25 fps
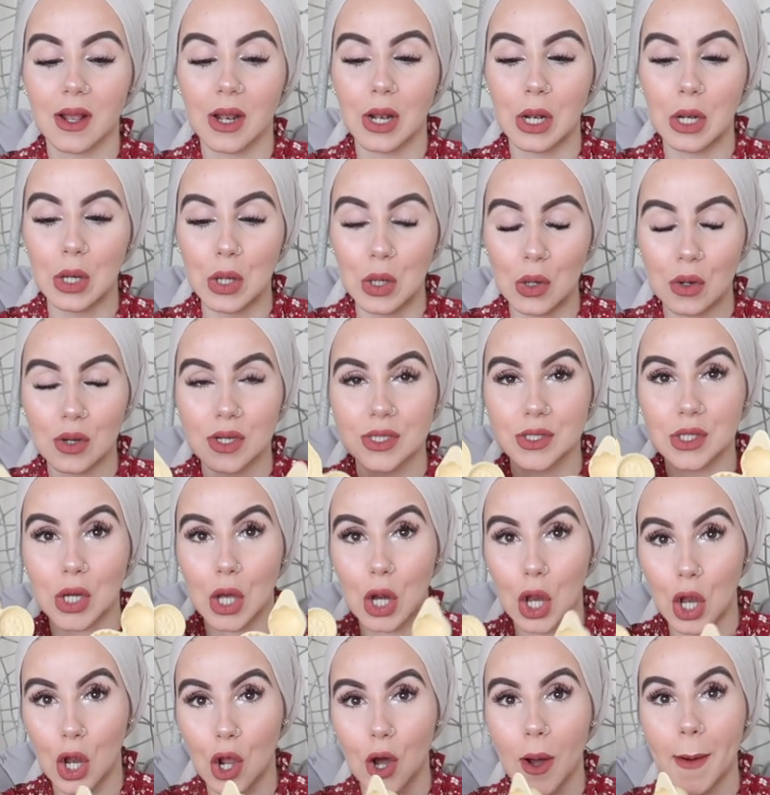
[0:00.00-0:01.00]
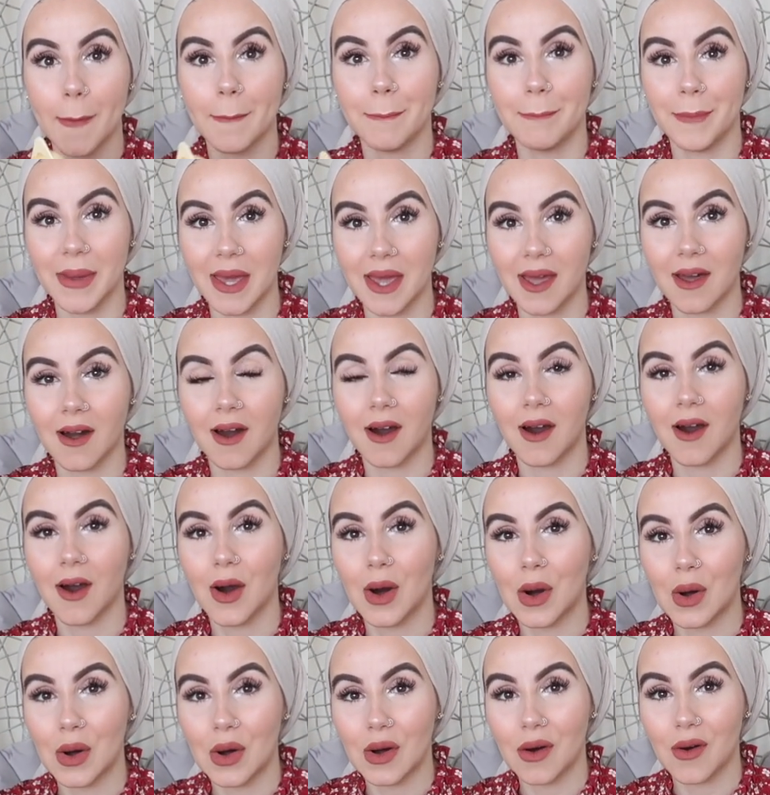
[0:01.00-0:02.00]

looked a lot bigger